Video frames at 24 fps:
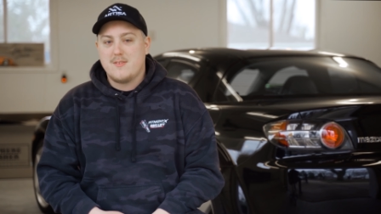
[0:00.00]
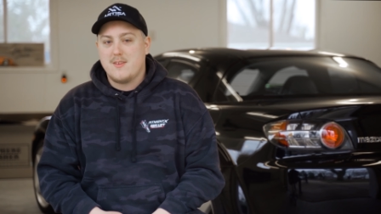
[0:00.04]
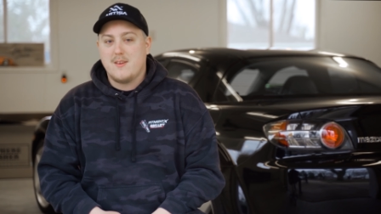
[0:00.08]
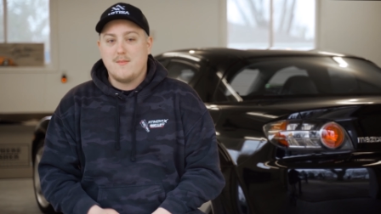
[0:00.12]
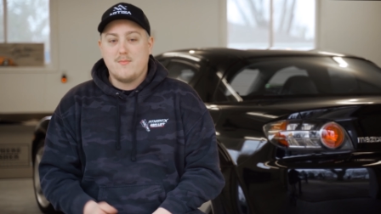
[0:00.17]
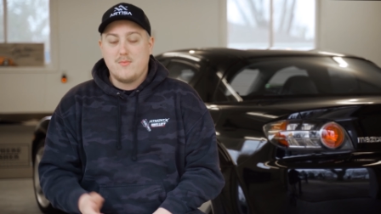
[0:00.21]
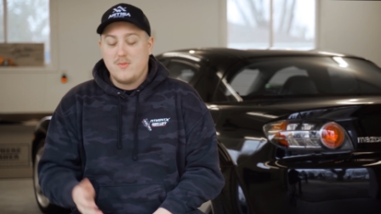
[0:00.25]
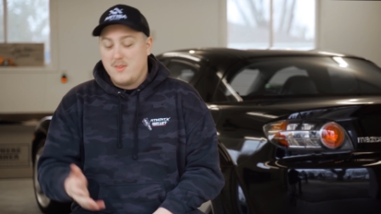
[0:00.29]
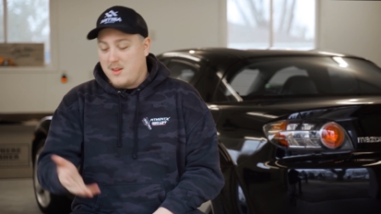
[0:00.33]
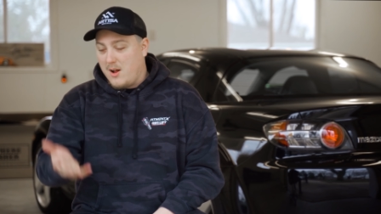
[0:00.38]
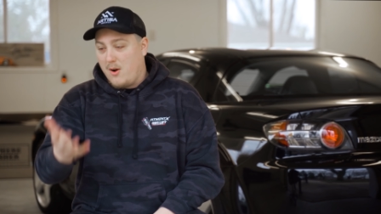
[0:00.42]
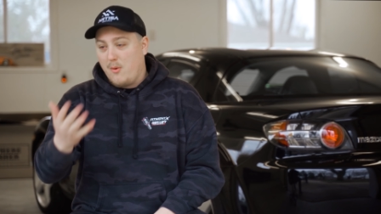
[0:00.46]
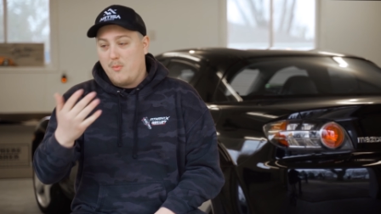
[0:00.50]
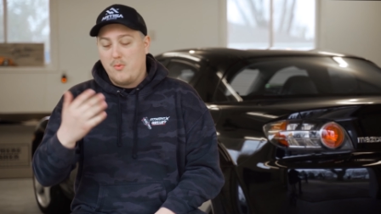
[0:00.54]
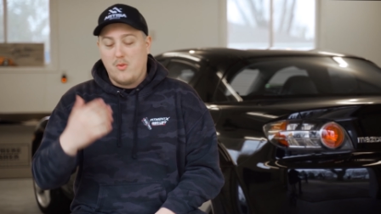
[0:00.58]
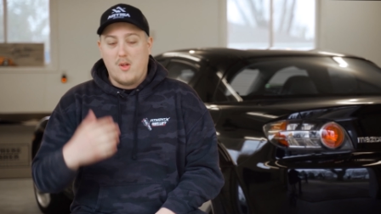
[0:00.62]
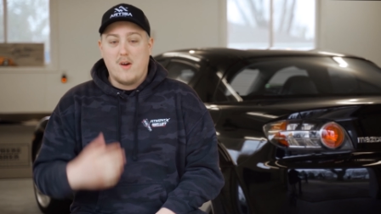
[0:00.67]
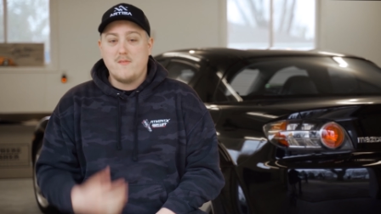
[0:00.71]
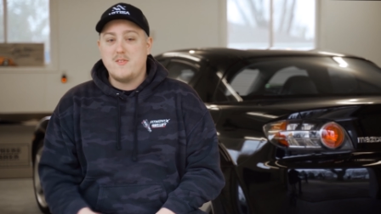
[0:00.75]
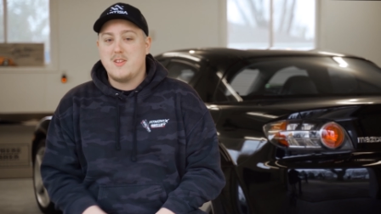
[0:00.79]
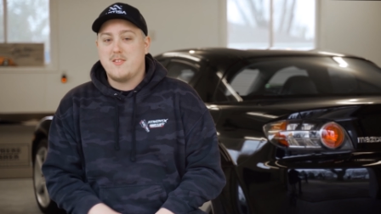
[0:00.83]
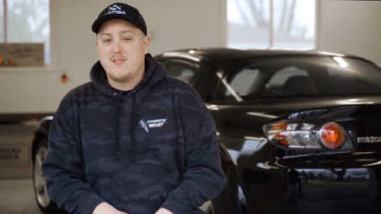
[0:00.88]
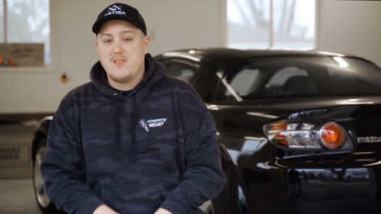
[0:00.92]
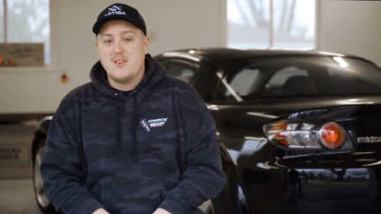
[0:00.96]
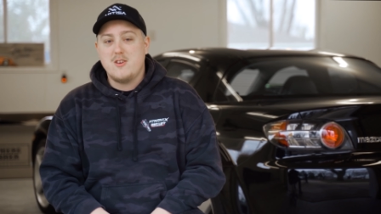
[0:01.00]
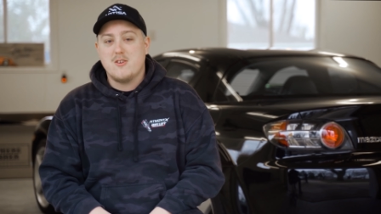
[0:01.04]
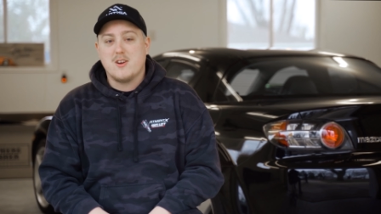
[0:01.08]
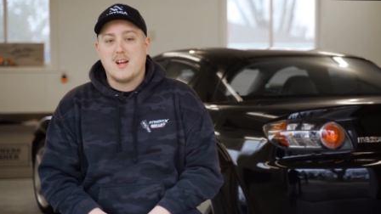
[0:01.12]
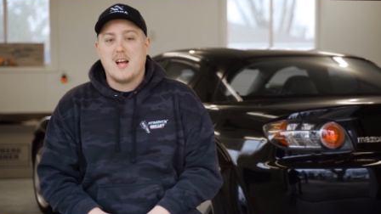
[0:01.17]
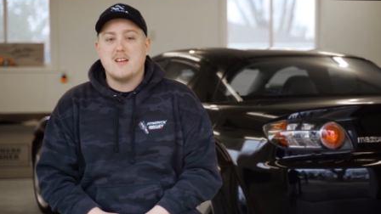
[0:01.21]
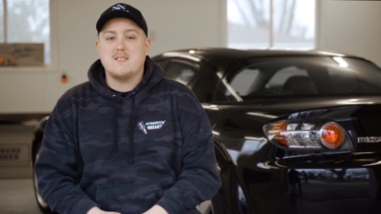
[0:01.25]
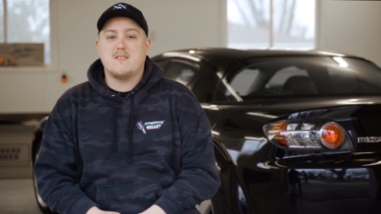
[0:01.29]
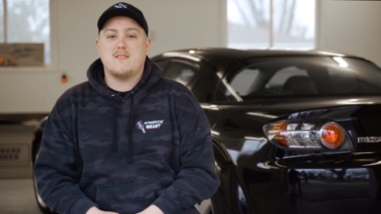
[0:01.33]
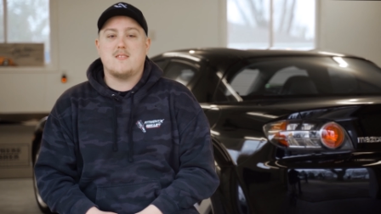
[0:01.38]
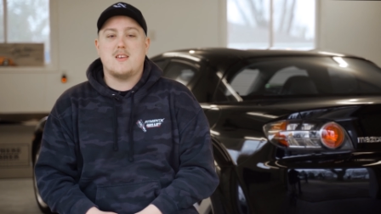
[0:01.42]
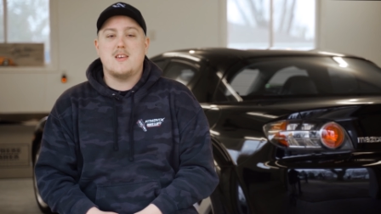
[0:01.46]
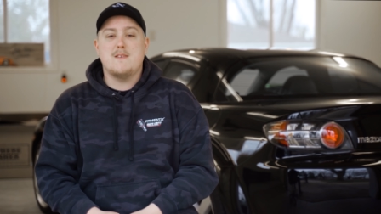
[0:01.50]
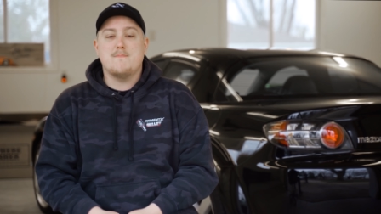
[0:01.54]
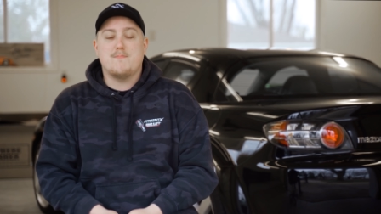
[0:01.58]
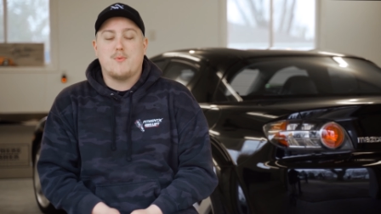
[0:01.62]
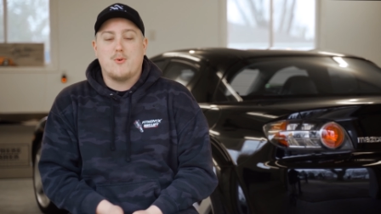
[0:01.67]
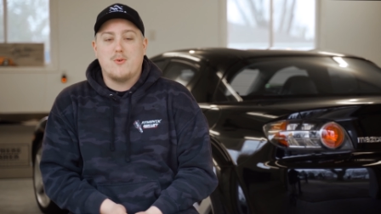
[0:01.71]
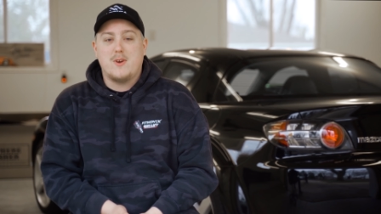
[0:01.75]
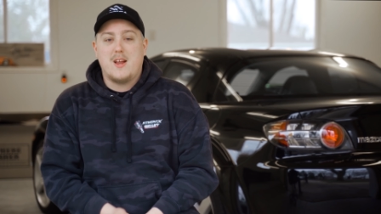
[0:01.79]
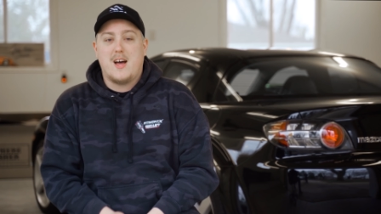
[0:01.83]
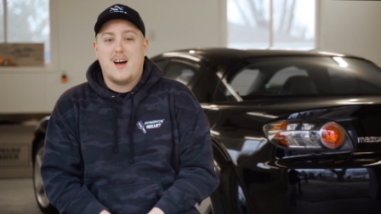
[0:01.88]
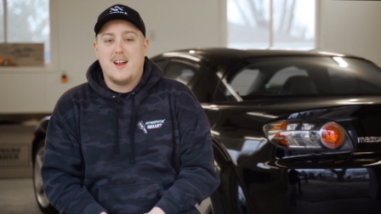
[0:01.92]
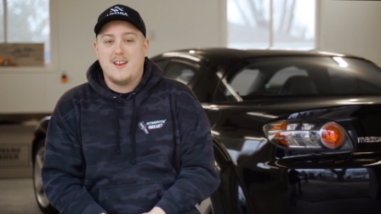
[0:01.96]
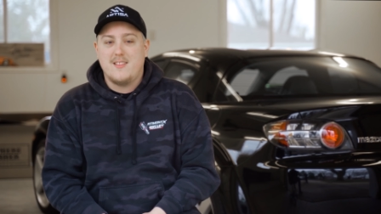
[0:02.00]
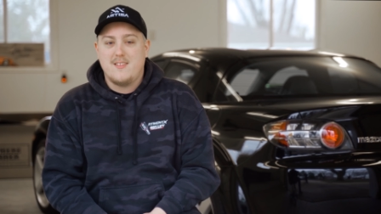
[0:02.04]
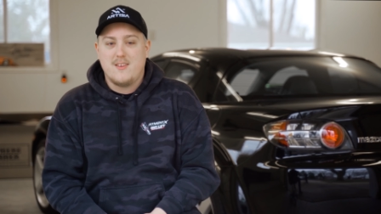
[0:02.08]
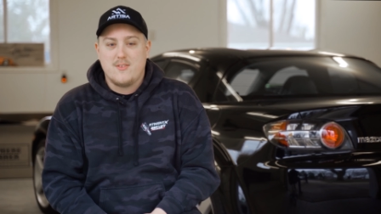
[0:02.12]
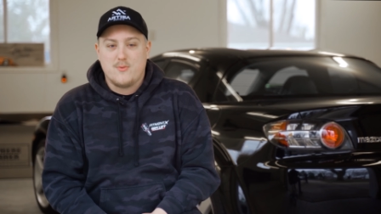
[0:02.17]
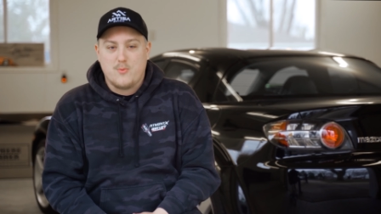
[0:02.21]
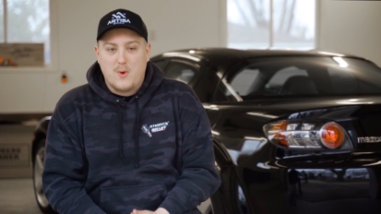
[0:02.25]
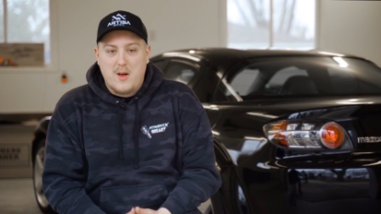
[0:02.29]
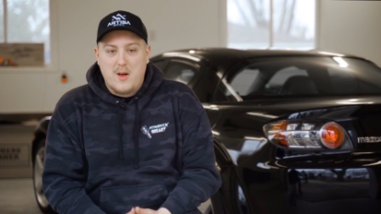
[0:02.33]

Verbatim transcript: I you know, love to see your guys' input coat on it as